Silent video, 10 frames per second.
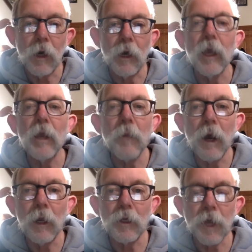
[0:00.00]

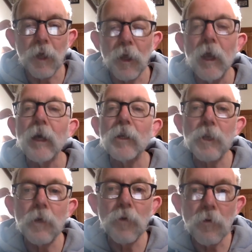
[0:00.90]
email each other, and see
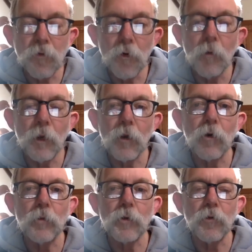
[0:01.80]
if you can form into
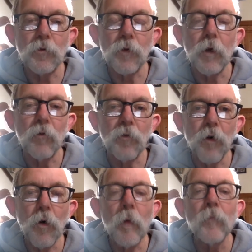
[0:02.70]
groups of
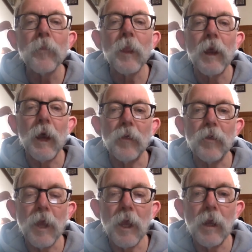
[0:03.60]
4 and
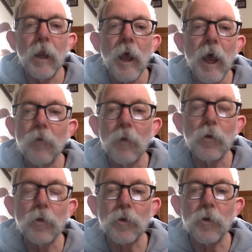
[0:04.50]
then have a
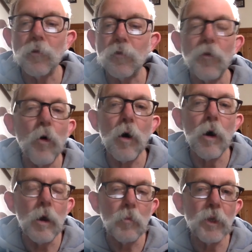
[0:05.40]
look through the 4
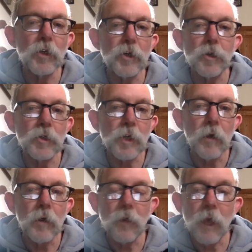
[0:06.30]
pitches
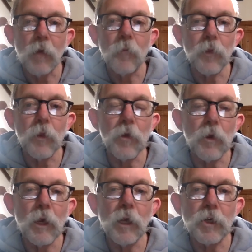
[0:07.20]
that
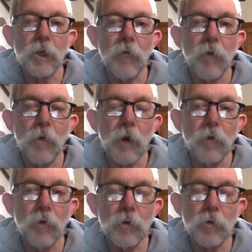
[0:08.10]
each and every one of
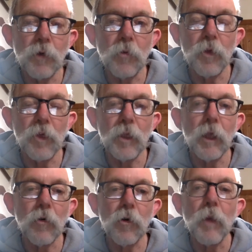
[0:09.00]
you has written within that
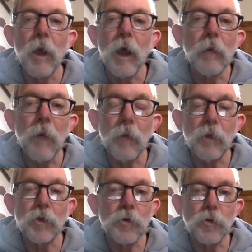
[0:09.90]
group and maybe
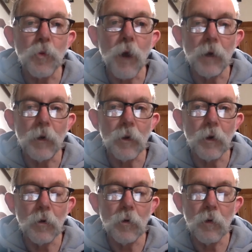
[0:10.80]
choose one, you
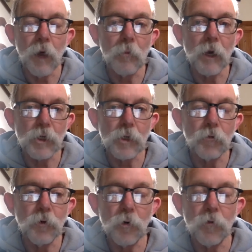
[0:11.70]
know, amongst the
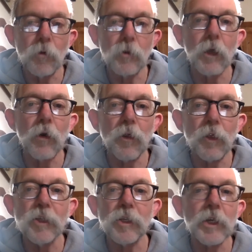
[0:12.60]
4 of you and say, oh,
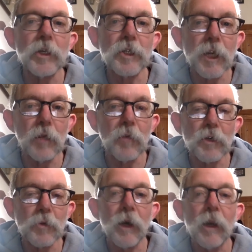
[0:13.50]
this is easily the
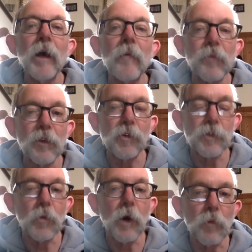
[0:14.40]
best one. This is the
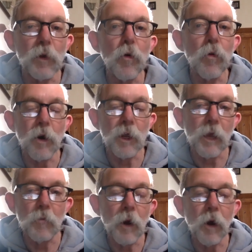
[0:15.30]
one we all want to
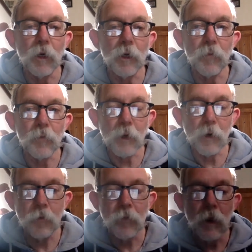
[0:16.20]
get behind, you
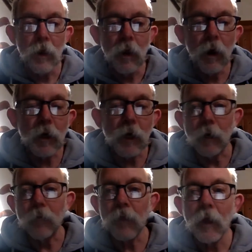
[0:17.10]
know. Okay,
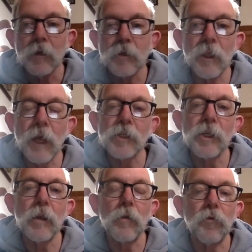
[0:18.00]
so that's
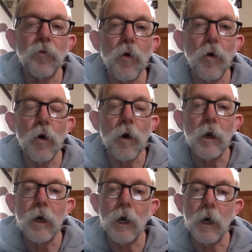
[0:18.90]
it for
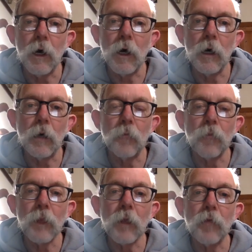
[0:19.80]
the
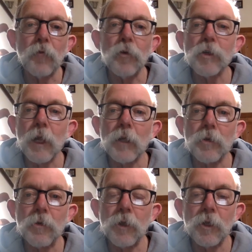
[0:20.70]
first
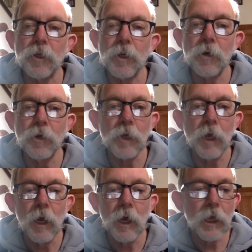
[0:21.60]
lecture in this series.
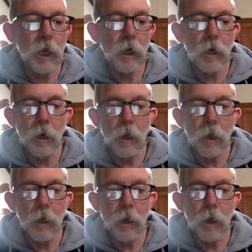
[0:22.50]
Again,